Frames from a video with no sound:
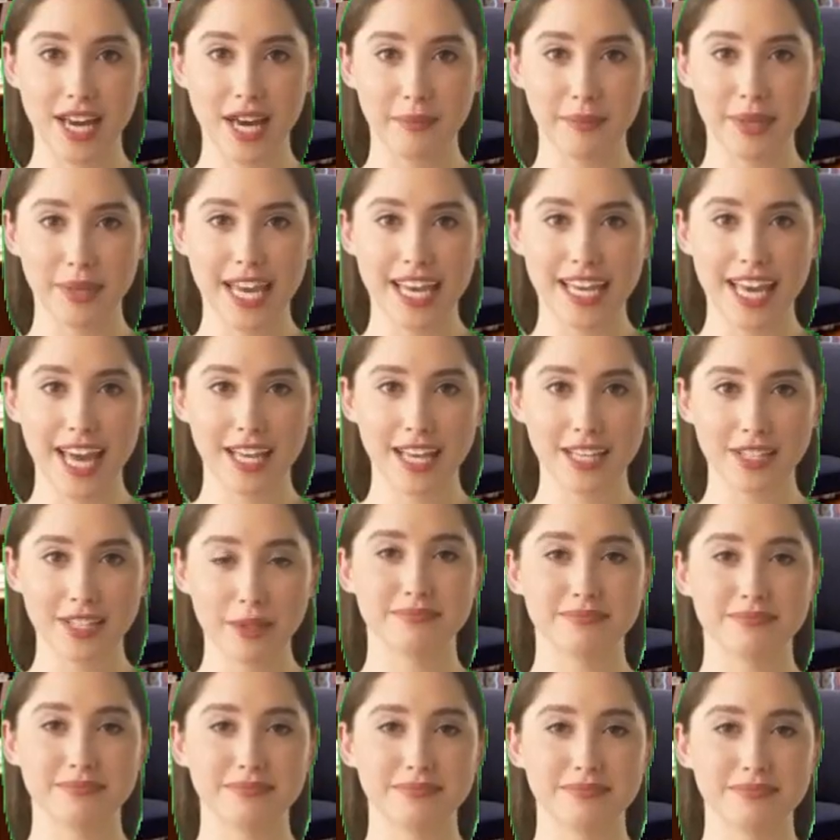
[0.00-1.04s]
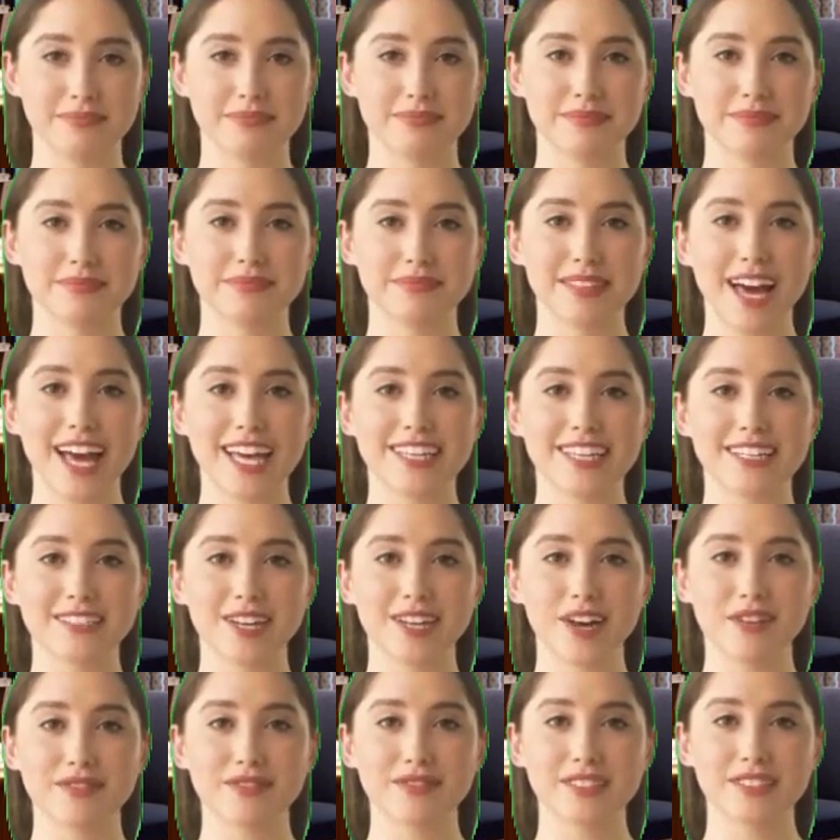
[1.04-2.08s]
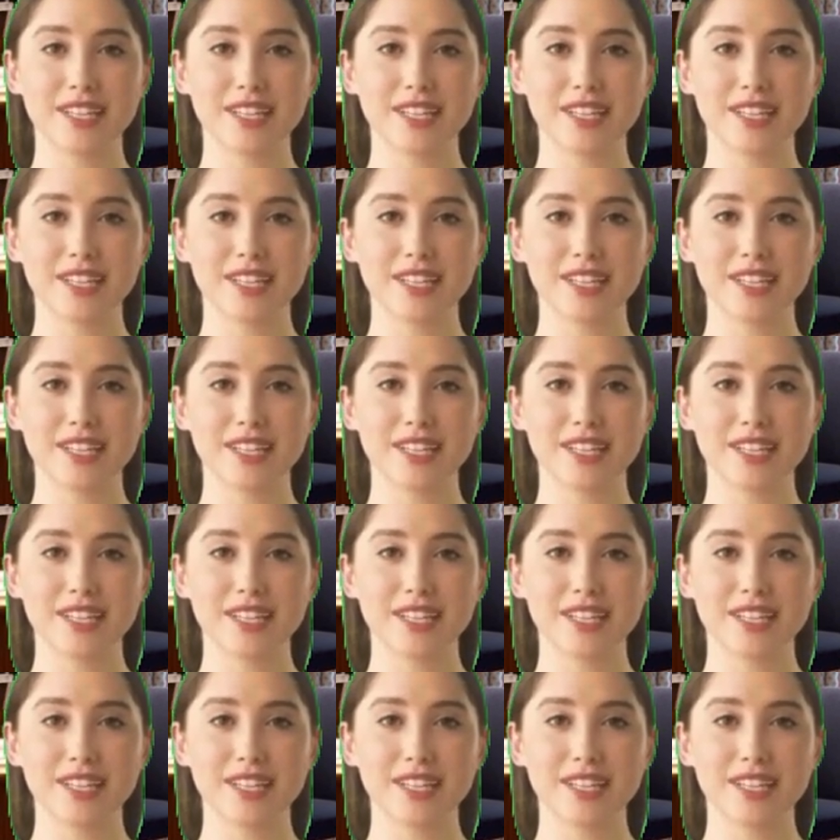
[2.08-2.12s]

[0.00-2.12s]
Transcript: pretty damn near perfect. The